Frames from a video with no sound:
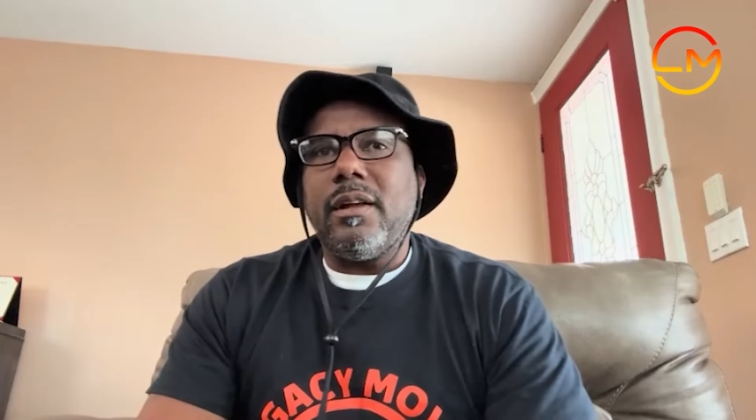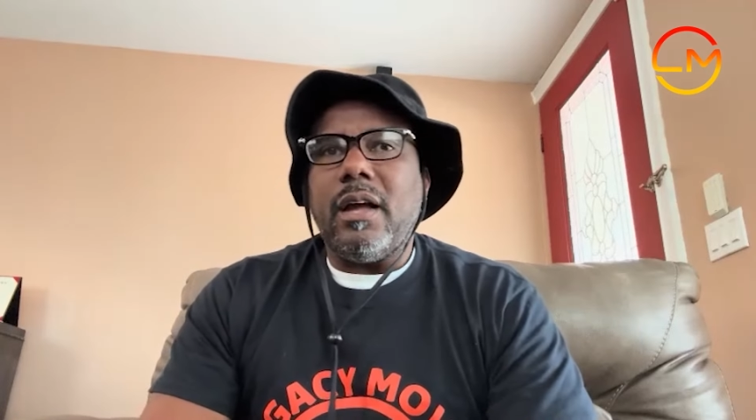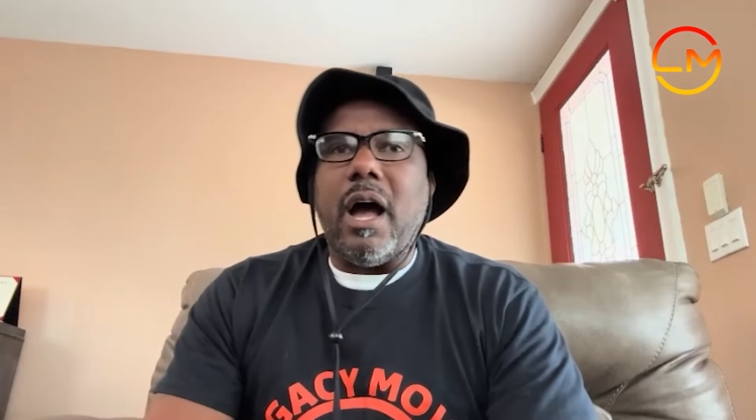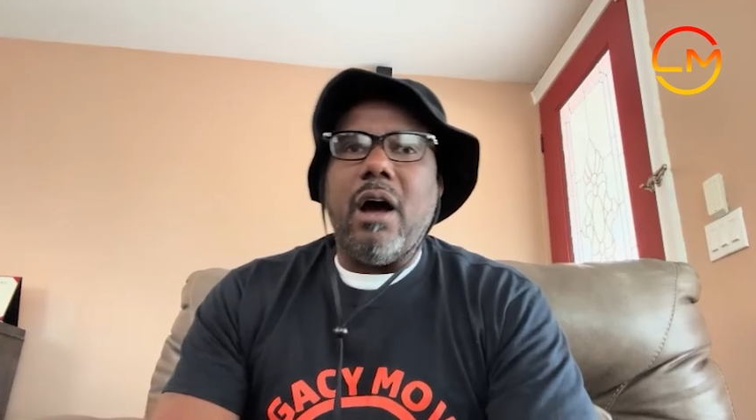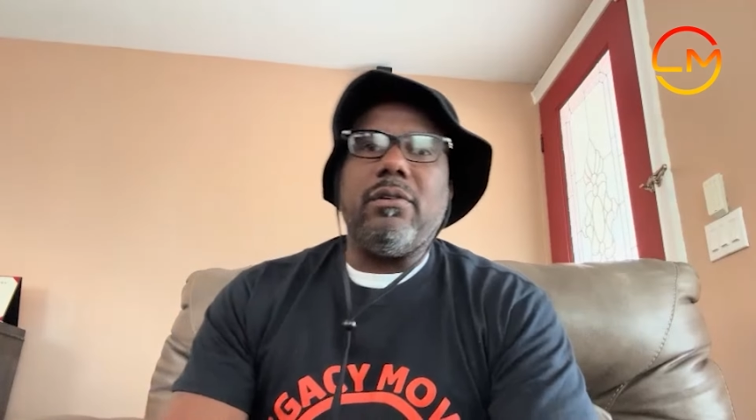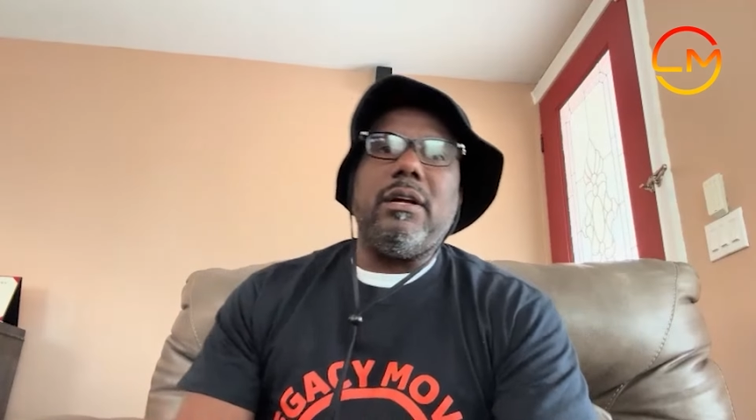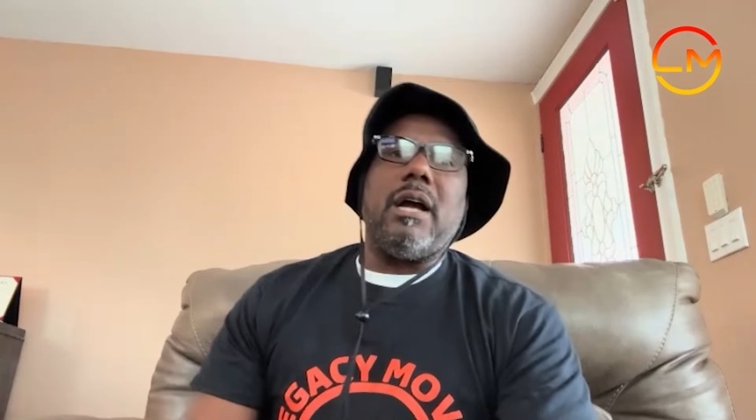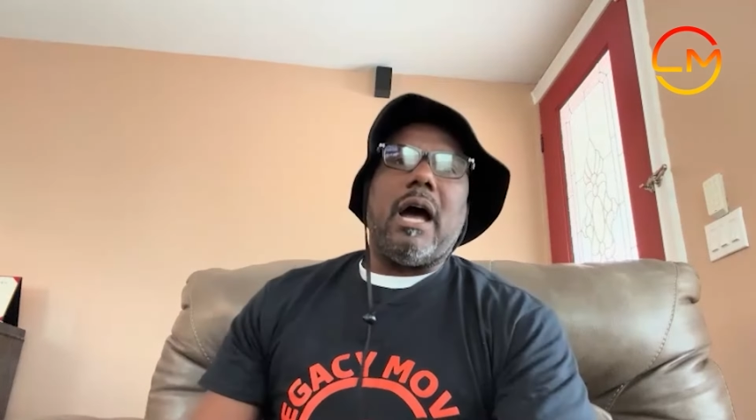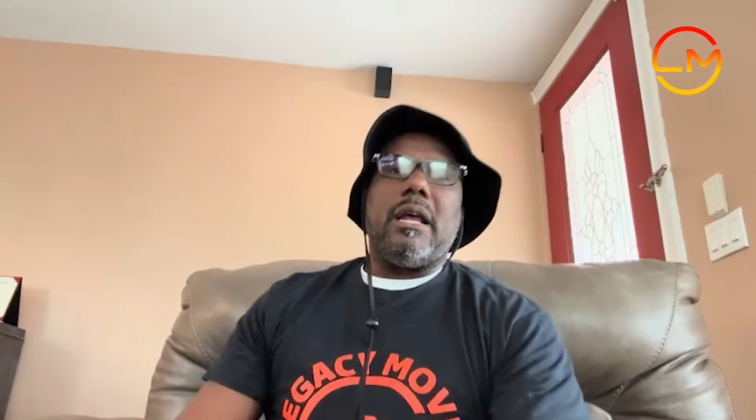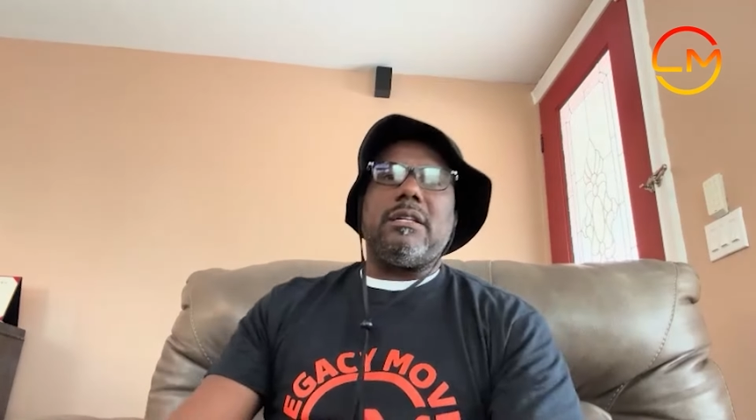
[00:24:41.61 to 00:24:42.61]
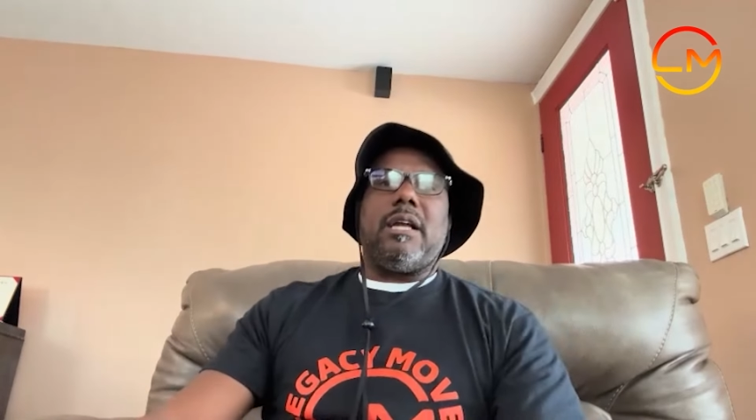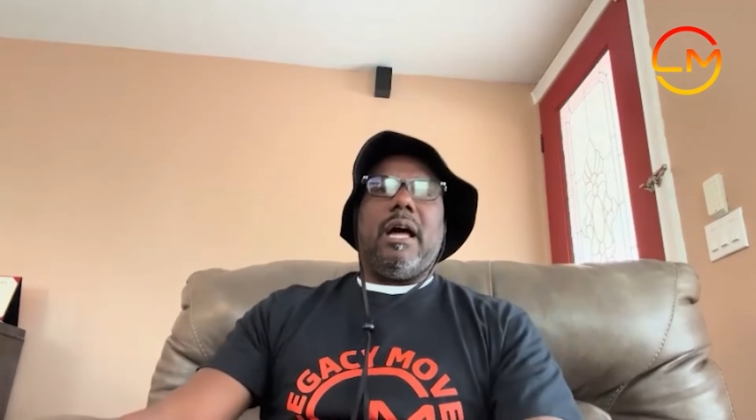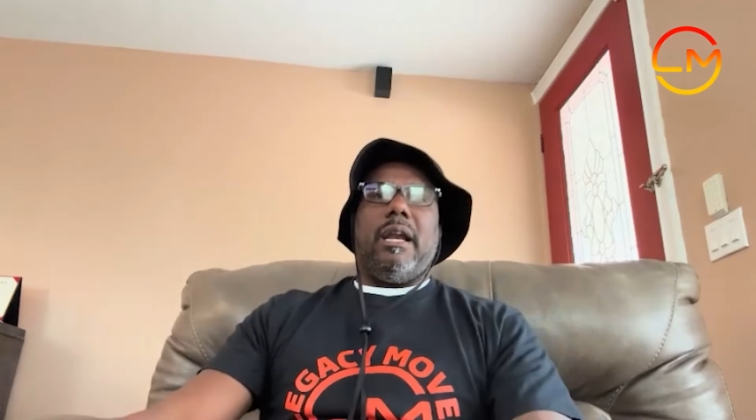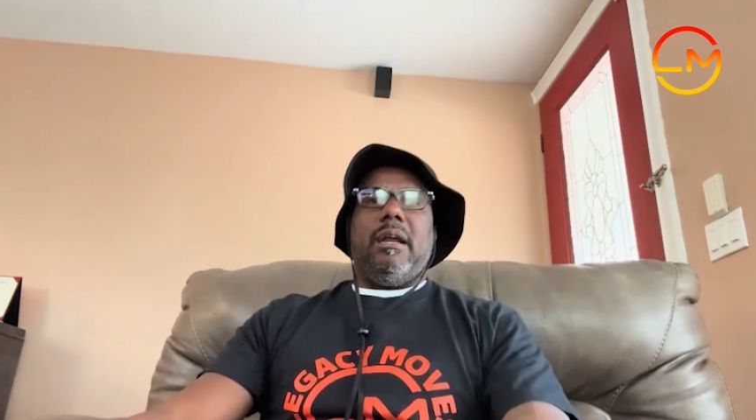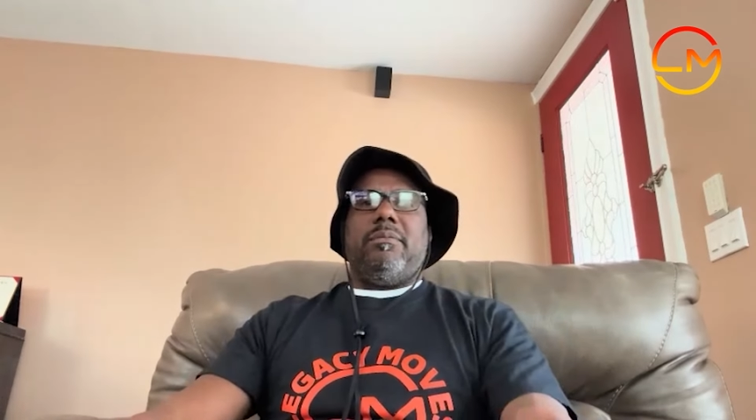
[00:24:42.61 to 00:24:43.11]
Oh, nigga, how's the
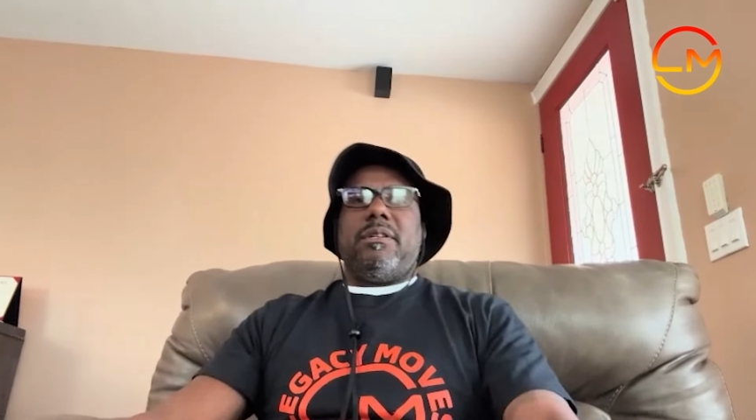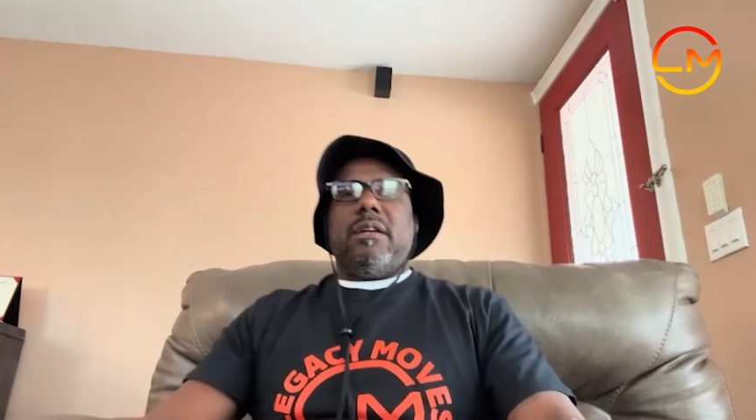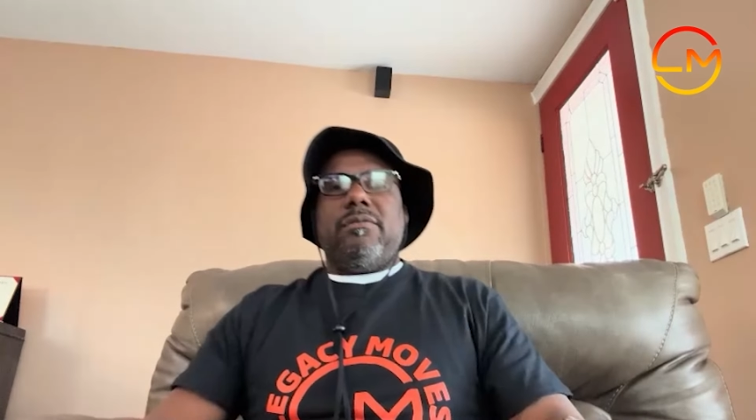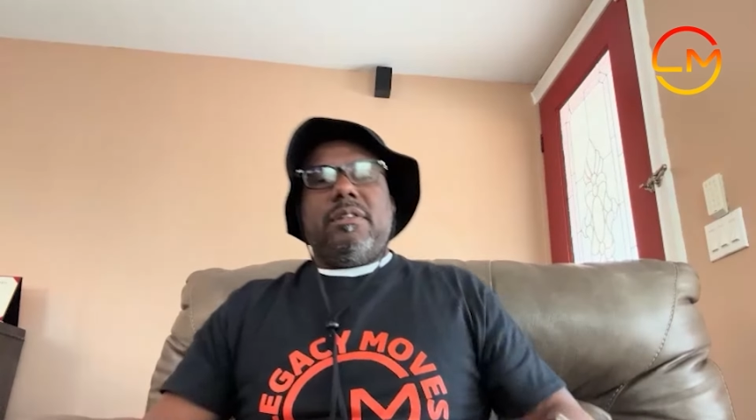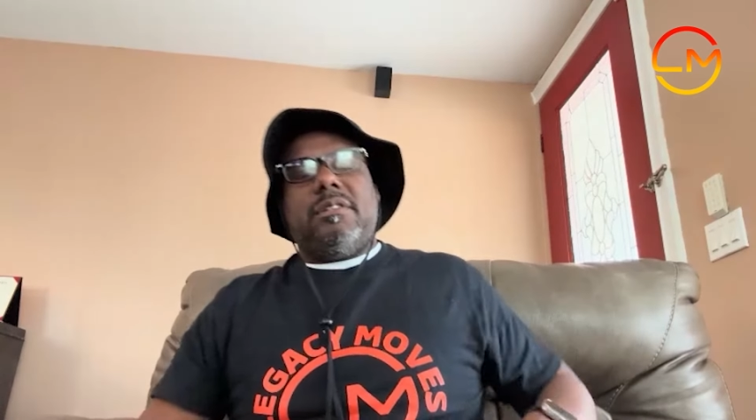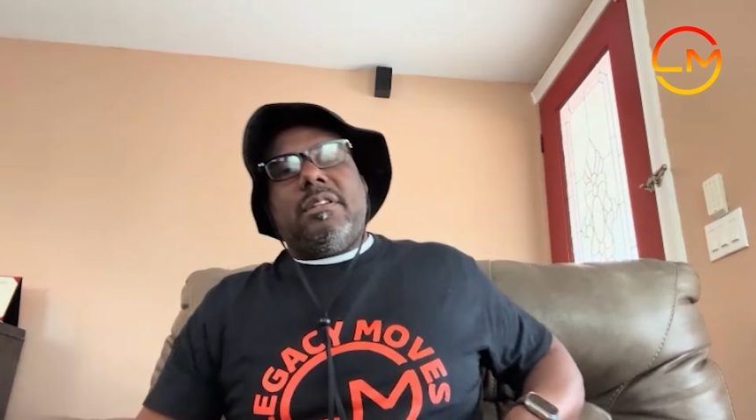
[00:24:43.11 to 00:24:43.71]
goddamn television